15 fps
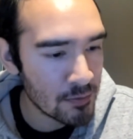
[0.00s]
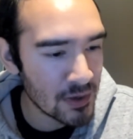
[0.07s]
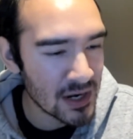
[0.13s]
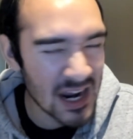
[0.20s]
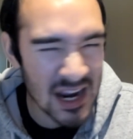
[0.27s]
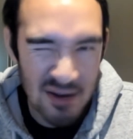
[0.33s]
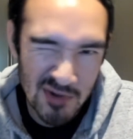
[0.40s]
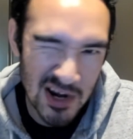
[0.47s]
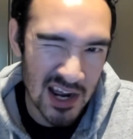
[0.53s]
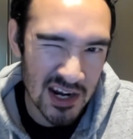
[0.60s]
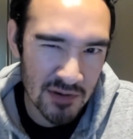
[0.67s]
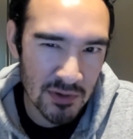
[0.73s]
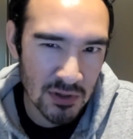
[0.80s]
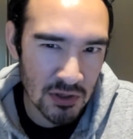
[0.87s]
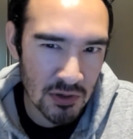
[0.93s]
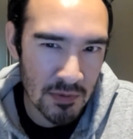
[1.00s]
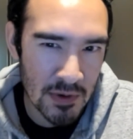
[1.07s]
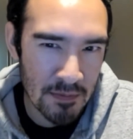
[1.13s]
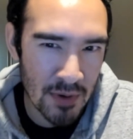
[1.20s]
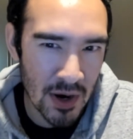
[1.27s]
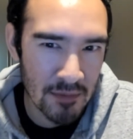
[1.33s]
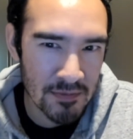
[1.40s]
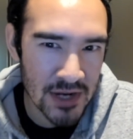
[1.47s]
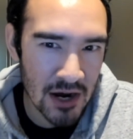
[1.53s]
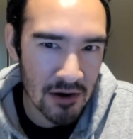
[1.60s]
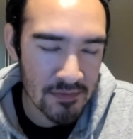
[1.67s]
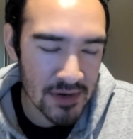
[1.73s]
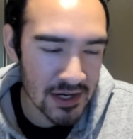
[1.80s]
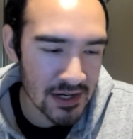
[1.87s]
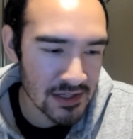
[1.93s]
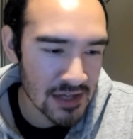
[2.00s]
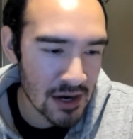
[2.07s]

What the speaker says: but I am kind of a little bit bummed out because